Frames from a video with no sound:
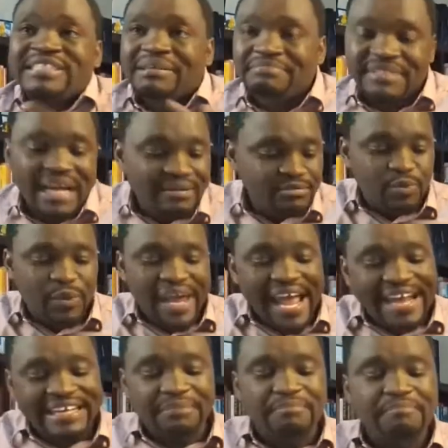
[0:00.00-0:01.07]
sometimes we
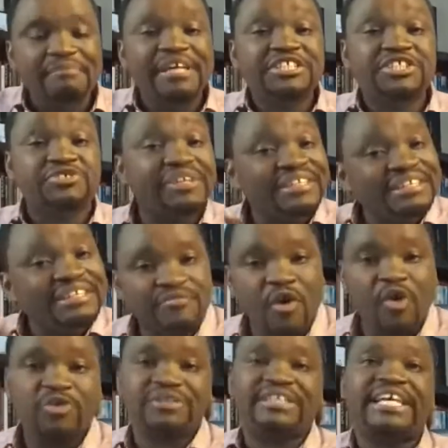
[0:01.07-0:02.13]
end up measuring the
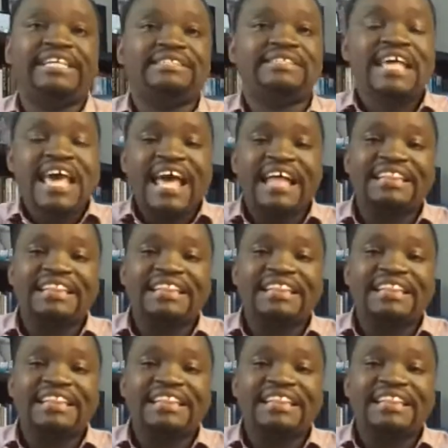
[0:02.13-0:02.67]
wrong things